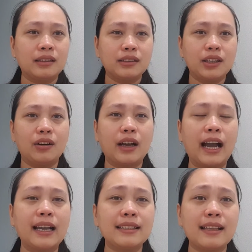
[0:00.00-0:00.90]
So
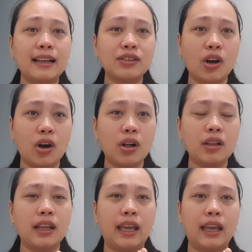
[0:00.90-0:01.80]
guys, that's
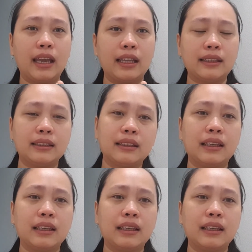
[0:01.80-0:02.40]
all, and